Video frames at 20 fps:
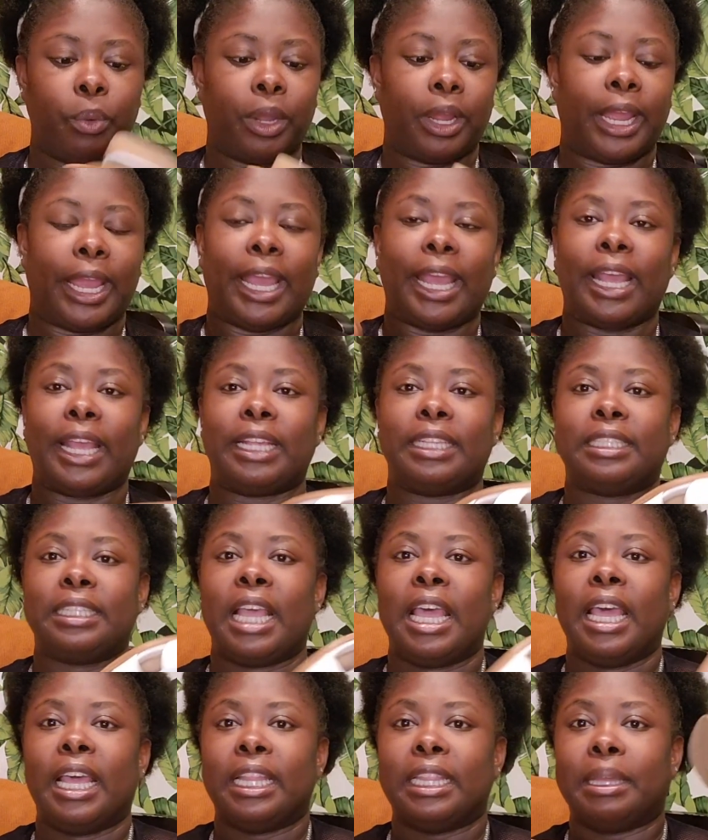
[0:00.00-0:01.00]
whereas
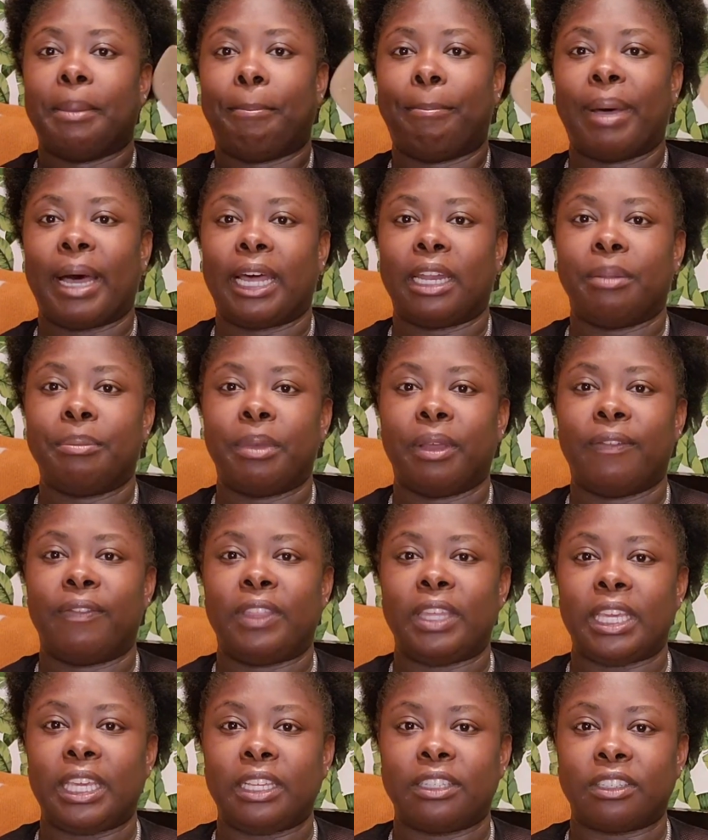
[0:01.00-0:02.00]
the bottom of
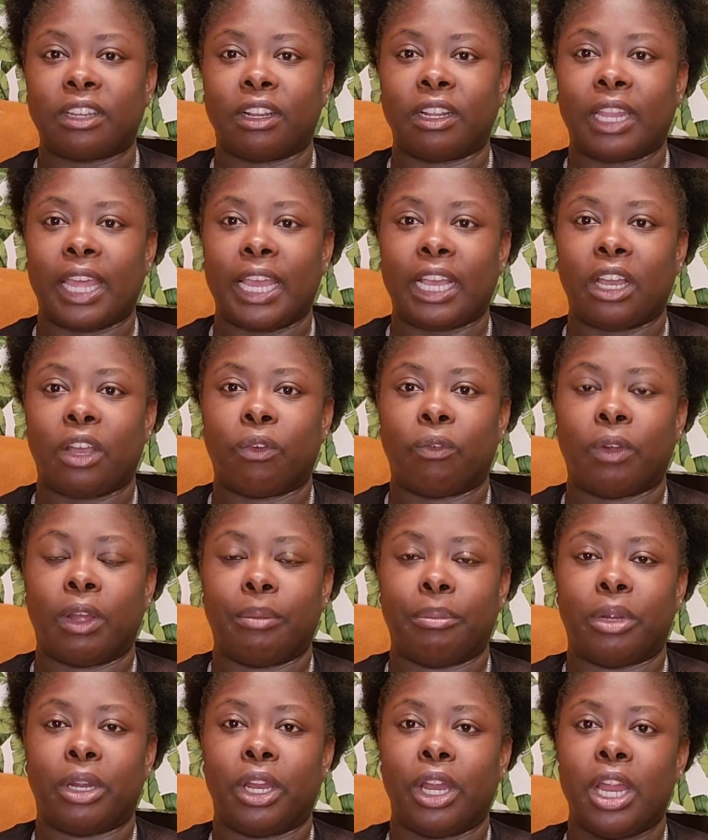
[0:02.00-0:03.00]
these are like a
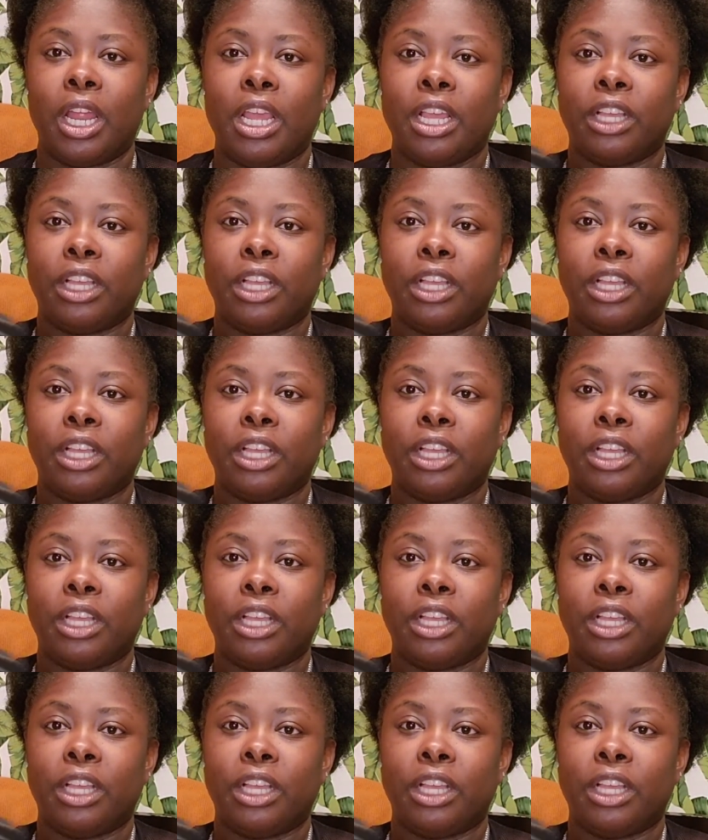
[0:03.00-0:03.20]
rubber.